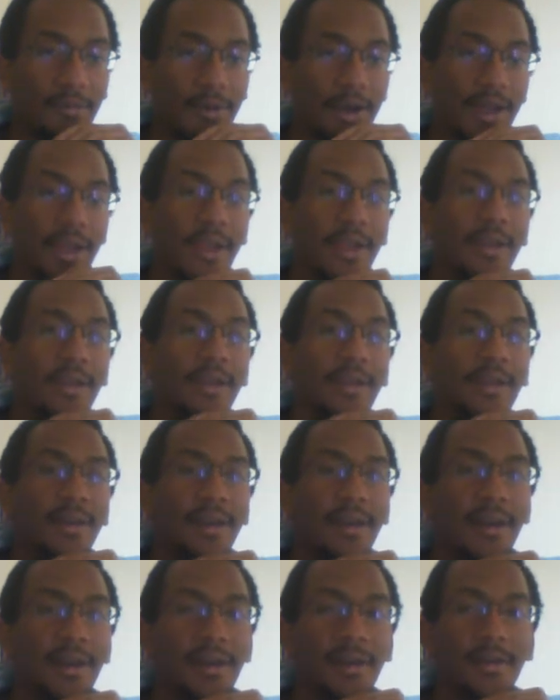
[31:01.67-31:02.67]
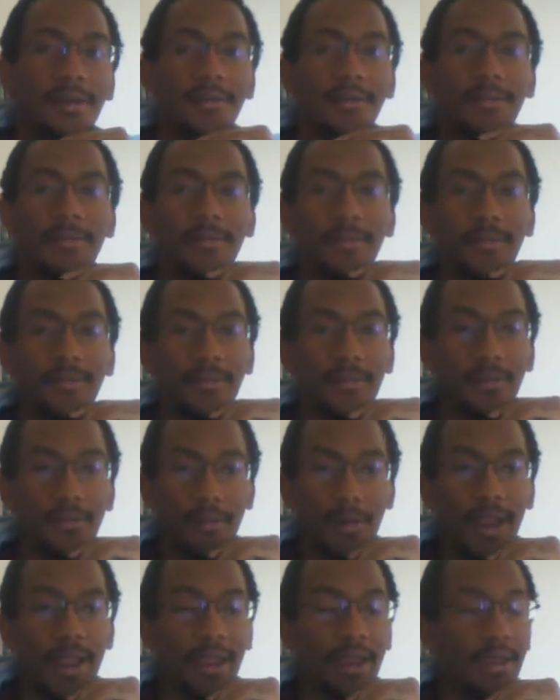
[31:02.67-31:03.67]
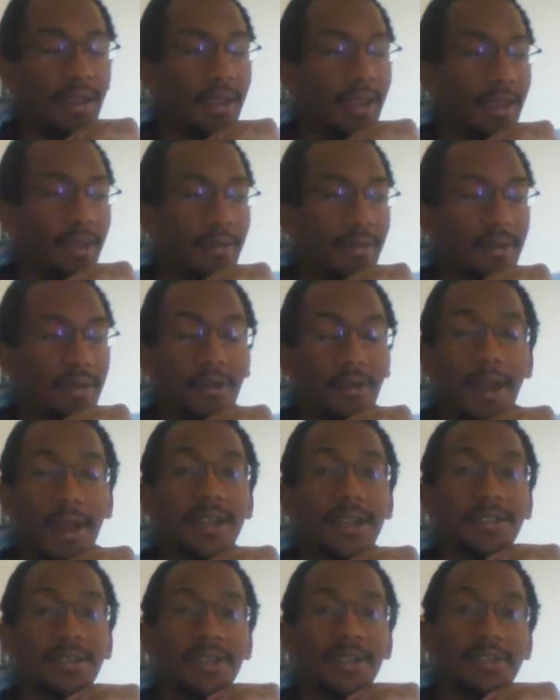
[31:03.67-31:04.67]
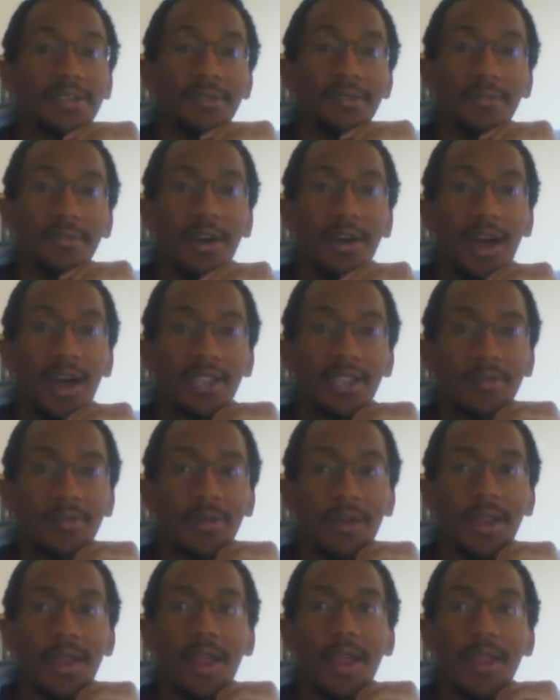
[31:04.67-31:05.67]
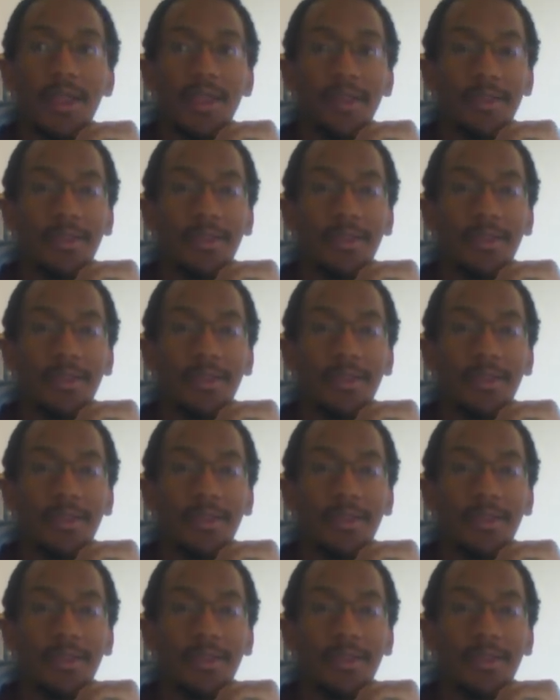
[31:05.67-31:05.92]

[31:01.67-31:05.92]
why. Great, and congratulations to Will Ospreay.